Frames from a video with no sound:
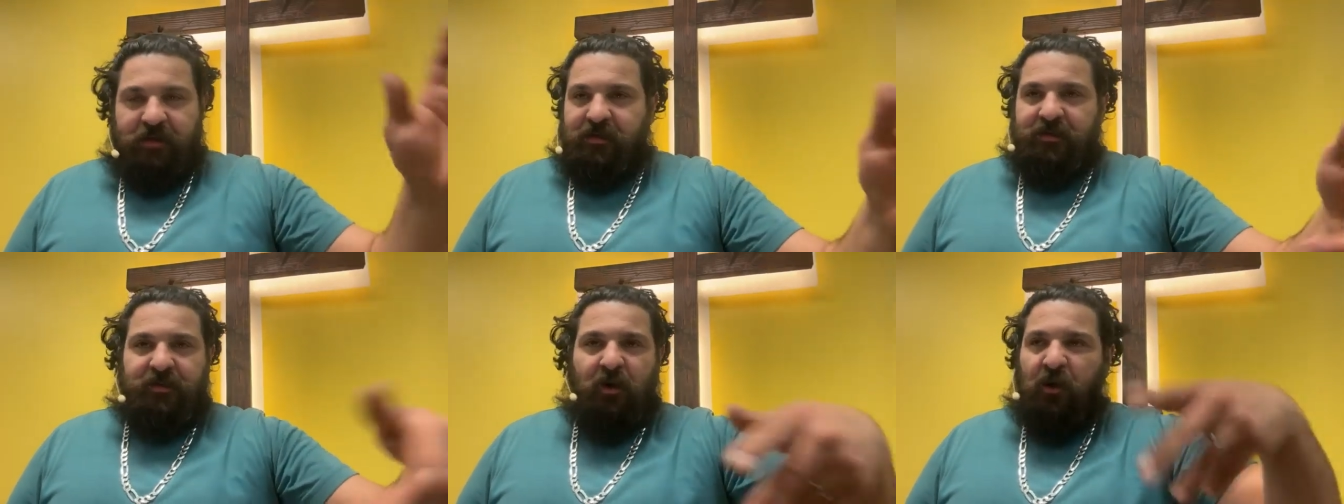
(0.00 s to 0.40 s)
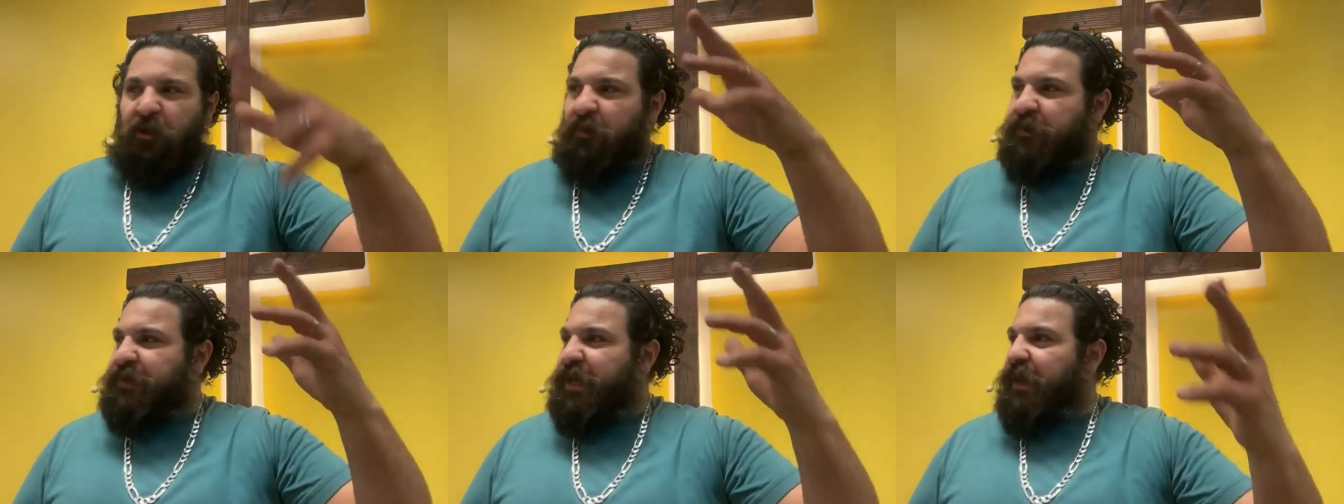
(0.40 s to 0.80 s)
It
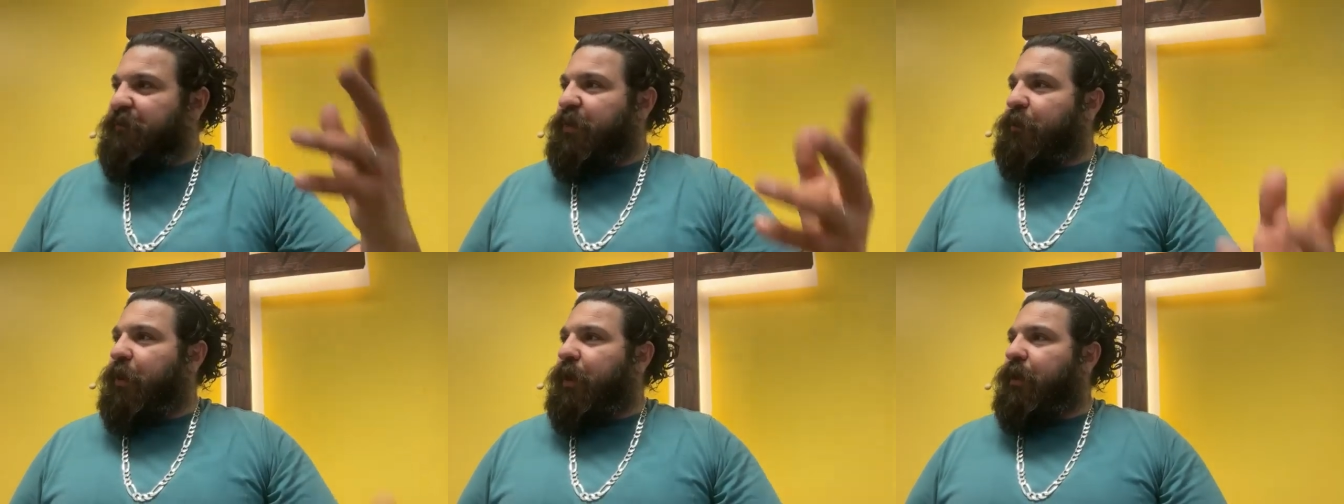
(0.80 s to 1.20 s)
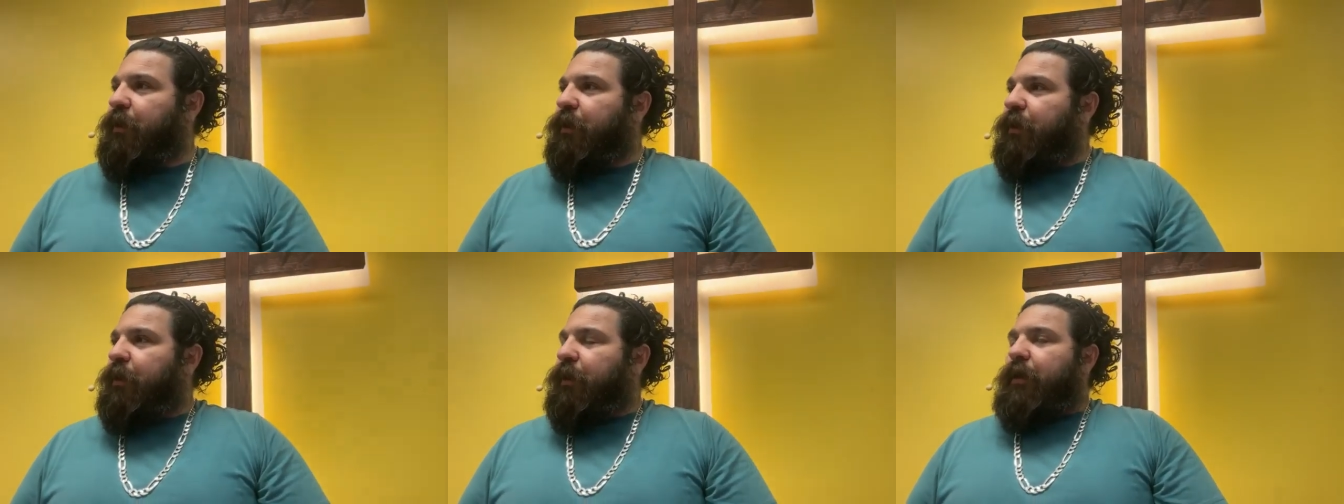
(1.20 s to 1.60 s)
holes everywhere.
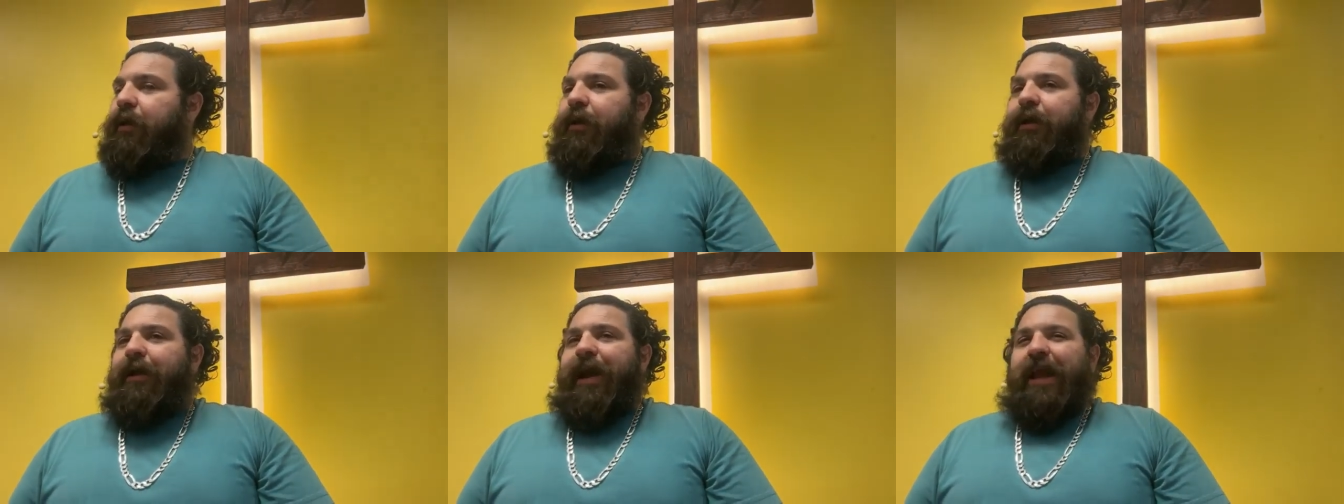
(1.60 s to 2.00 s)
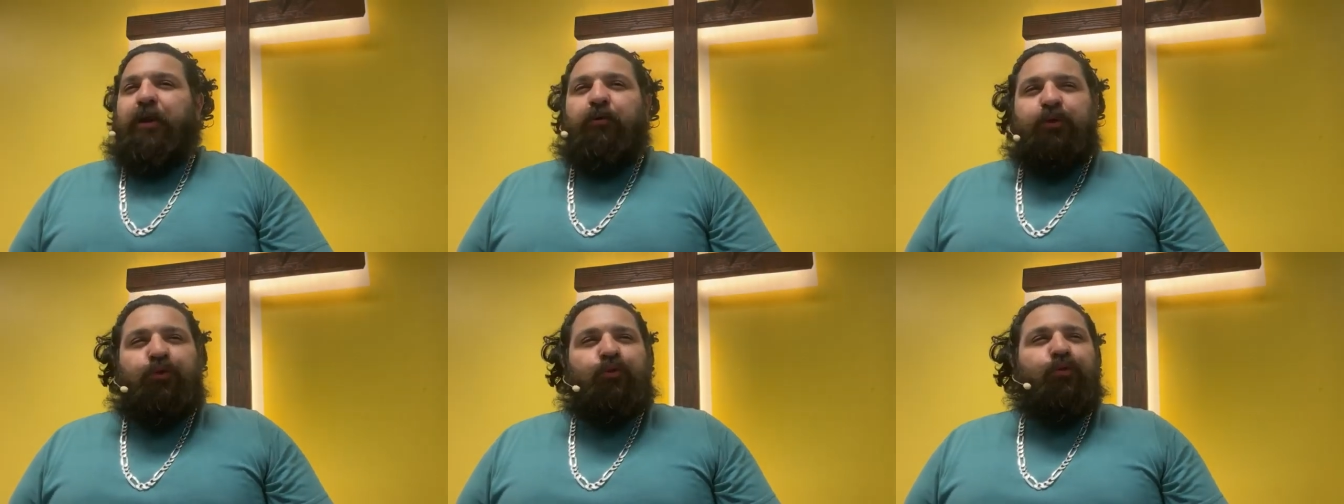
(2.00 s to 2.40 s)

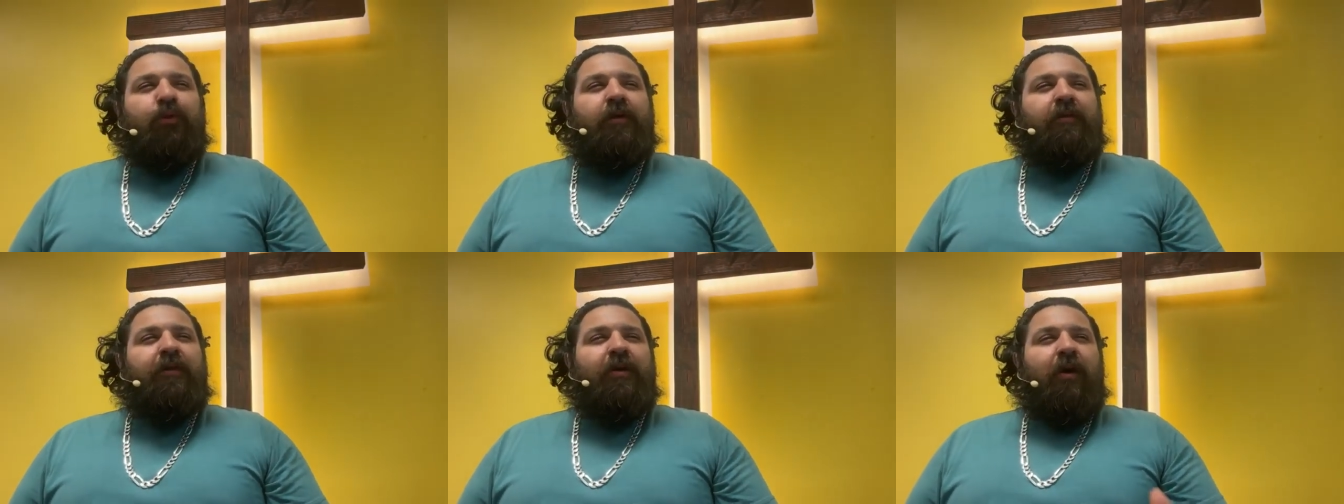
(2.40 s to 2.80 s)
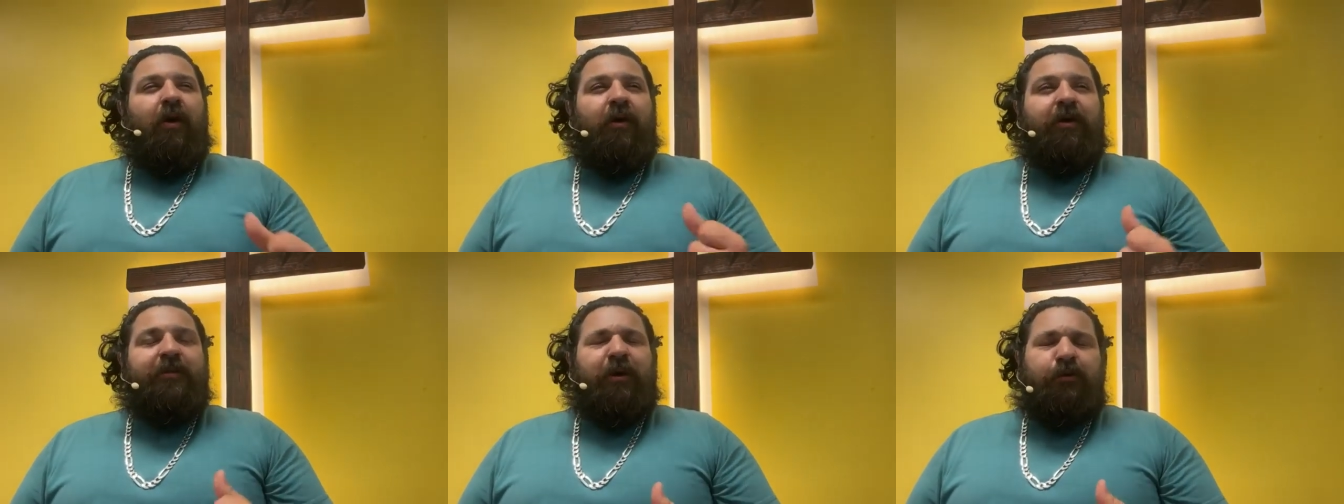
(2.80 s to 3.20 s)
And it was really
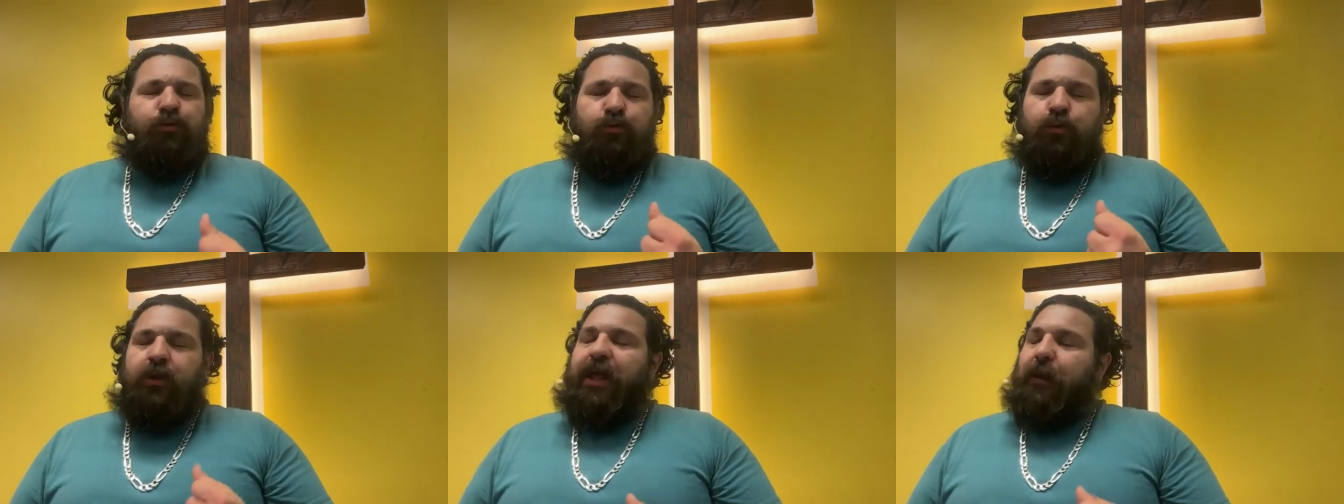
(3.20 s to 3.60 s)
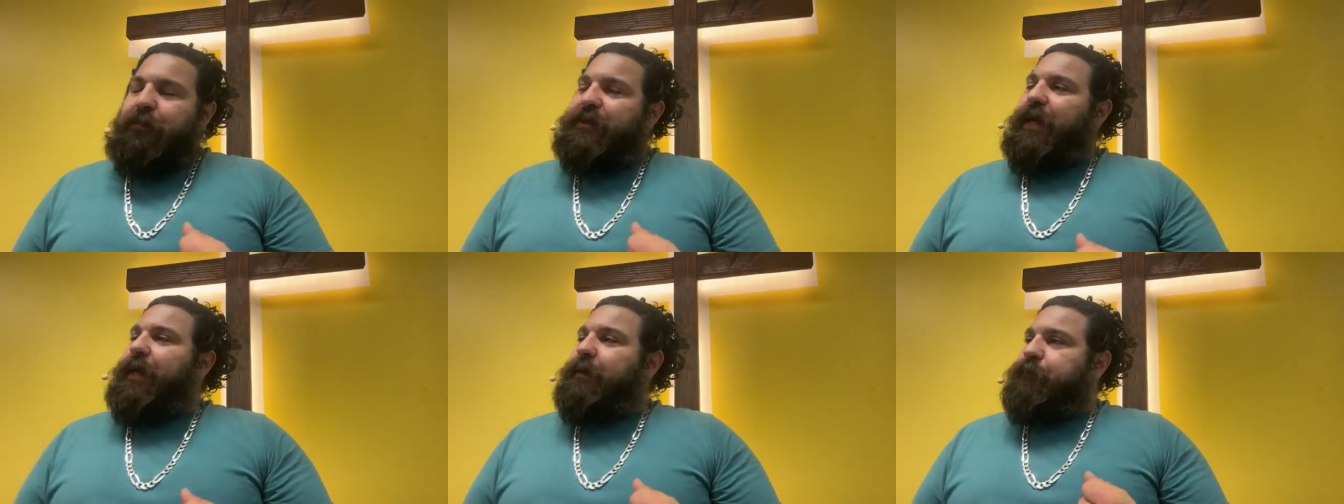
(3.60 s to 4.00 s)
hard because I was really
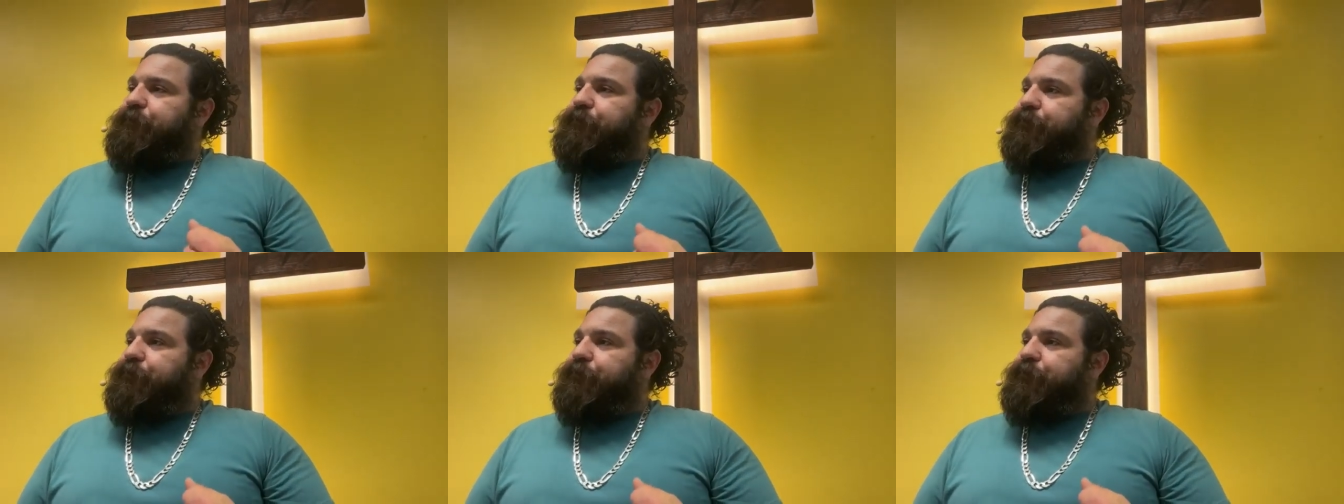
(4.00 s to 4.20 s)
upset.